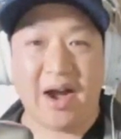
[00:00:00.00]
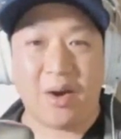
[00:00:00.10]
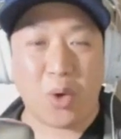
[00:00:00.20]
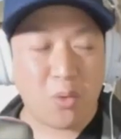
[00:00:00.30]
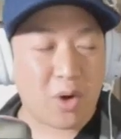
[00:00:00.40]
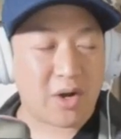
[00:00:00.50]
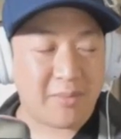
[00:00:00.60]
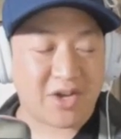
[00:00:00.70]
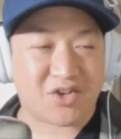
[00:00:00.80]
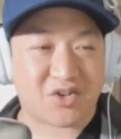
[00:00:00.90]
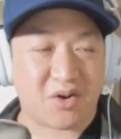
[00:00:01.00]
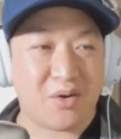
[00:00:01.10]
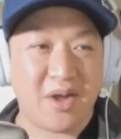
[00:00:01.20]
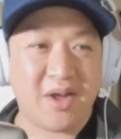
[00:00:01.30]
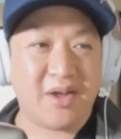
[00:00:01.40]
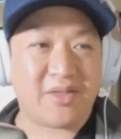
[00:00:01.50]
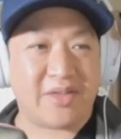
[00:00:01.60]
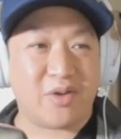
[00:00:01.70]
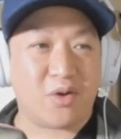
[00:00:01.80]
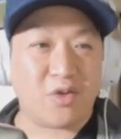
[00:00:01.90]
We want to make sure
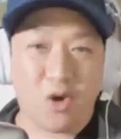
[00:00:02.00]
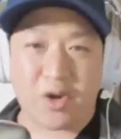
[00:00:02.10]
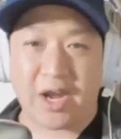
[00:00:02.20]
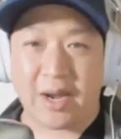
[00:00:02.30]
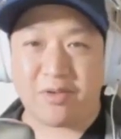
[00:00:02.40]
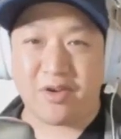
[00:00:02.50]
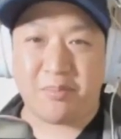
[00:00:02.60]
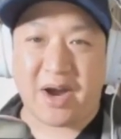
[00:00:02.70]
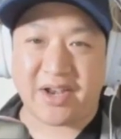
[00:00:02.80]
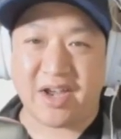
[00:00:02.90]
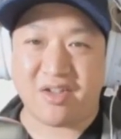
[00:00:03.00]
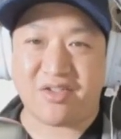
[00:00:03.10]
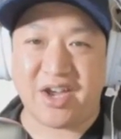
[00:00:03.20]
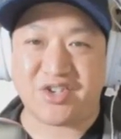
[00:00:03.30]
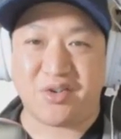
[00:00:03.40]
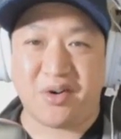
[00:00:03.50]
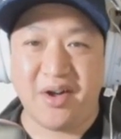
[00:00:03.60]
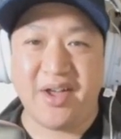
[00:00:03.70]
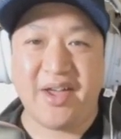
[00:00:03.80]
that there are no gaps in your podcast schedule,